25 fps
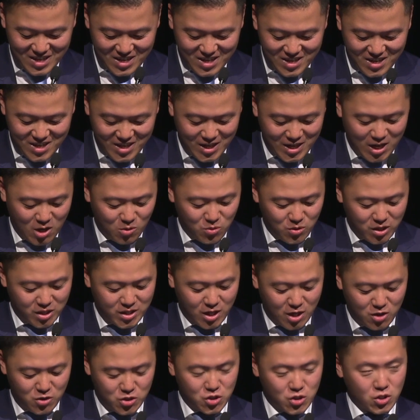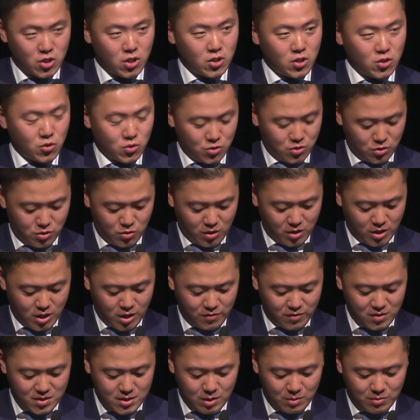And I would encourage you all to
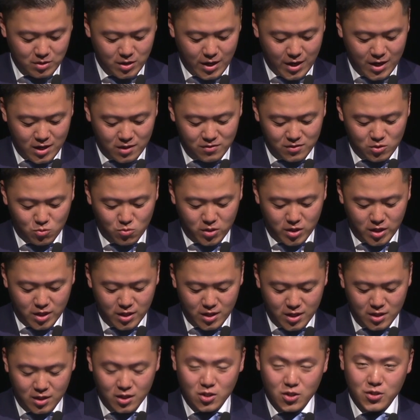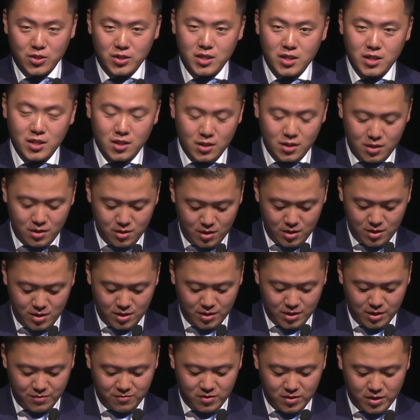uncover some of the out-of-the-way and low-key
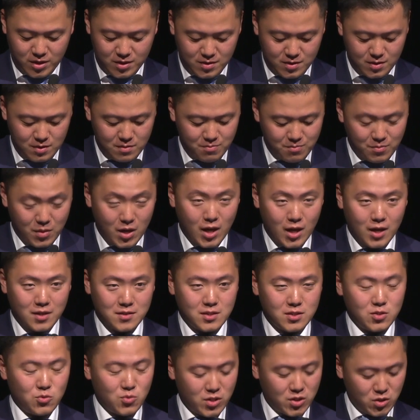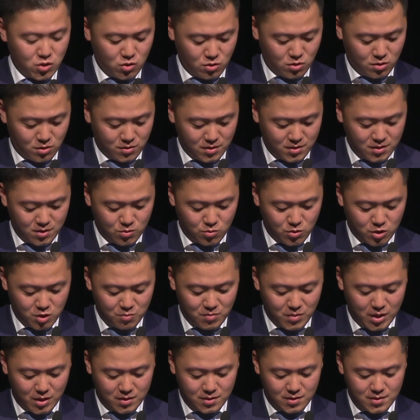cafes, bars, and restaurants, which
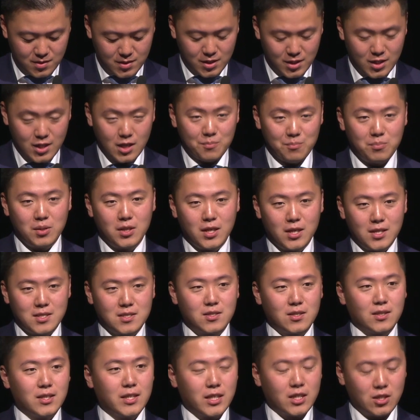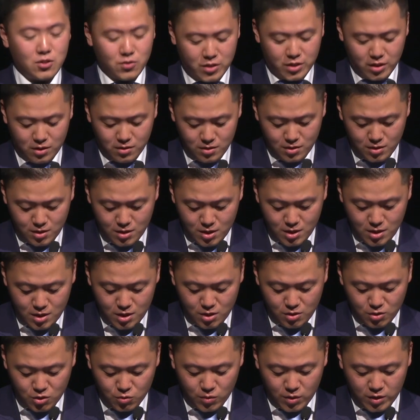makes the city a place to linger in,
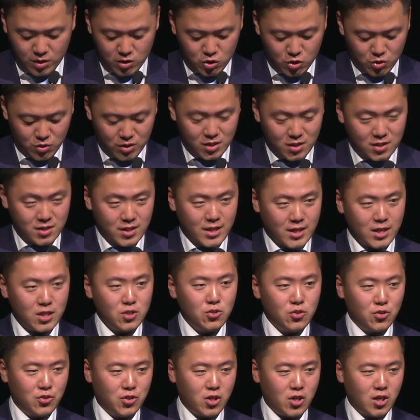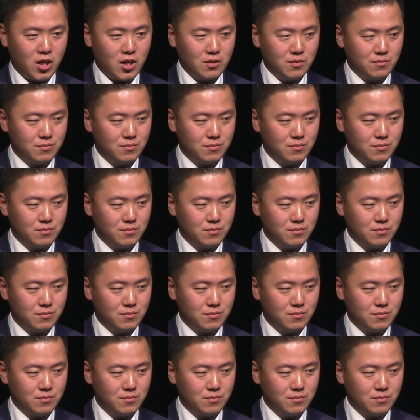whether during the day or night.